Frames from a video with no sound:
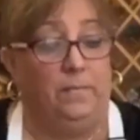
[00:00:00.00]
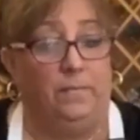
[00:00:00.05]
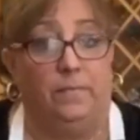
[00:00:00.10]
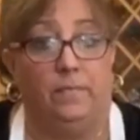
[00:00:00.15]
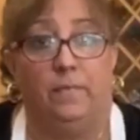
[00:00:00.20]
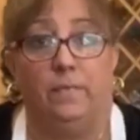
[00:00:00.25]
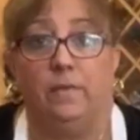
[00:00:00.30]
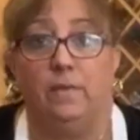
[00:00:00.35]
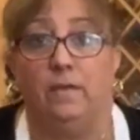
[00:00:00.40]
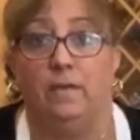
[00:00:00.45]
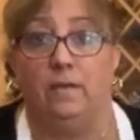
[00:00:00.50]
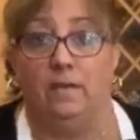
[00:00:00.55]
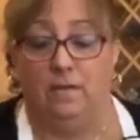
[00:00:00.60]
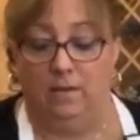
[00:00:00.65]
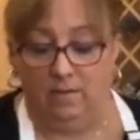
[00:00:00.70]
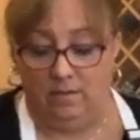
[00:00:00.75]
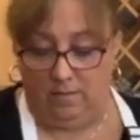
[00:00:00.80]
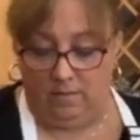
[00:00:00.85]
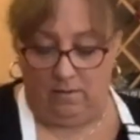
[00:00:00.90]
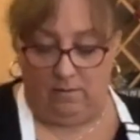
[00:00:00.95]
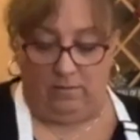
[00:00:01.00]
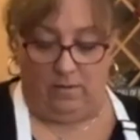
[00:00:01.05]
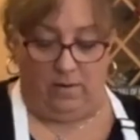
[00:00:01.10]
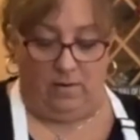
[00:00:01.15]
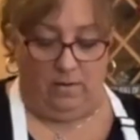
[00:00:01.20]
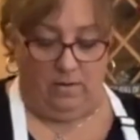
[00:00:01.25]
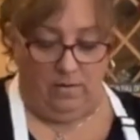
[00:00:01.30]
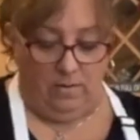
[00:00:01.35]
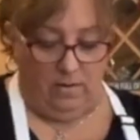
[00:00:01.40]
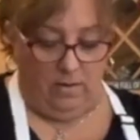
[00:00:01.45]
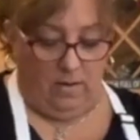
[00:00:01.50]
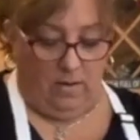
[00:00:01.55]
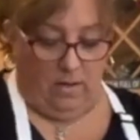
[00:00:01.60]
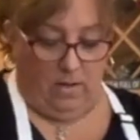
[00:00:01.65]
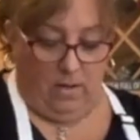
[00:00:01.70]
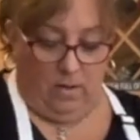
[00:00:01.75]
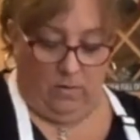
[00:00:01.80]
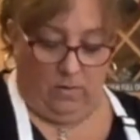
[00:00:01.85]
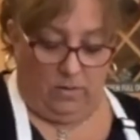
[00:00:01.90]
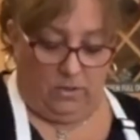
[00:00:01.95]
All right,
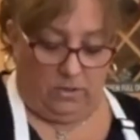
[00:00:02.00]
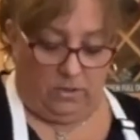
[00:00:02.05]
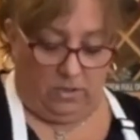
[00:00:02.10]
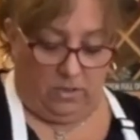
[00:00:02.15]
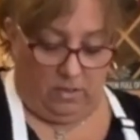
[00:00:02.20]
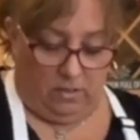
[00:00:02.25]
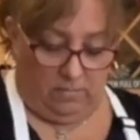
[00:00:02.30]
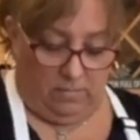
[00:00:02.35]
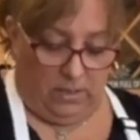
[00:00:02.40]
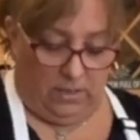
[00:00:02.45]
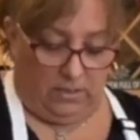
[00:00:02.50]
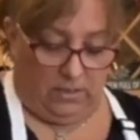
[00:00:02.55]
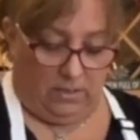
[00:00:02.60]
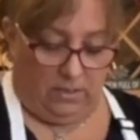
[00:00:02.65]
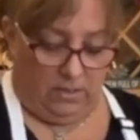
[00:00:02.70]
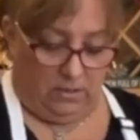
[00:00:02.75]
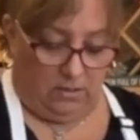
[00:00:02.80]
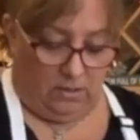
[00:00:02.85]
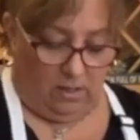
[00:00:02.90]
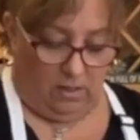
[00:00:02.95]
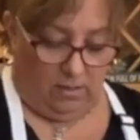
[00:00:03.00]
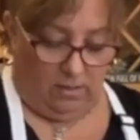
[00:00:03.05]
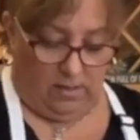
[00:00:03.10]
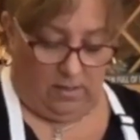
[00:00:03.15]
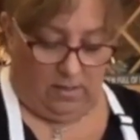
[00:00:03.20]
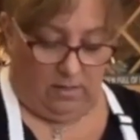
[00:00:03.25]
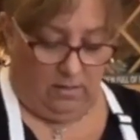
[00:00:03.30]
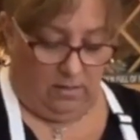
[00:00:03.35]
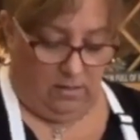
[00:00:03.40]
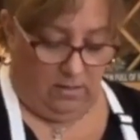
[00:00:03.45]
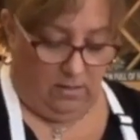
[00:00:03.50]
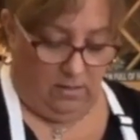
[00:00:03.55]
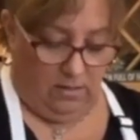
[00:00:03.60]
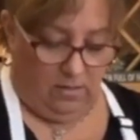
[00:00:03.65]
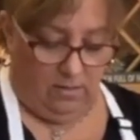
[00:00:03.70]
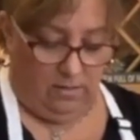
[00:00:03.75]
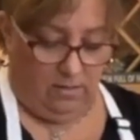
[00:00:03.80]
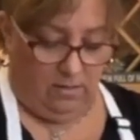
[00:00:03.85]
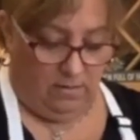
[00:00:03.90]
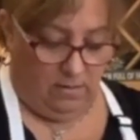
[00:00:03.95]
we're just gonna mix this all in.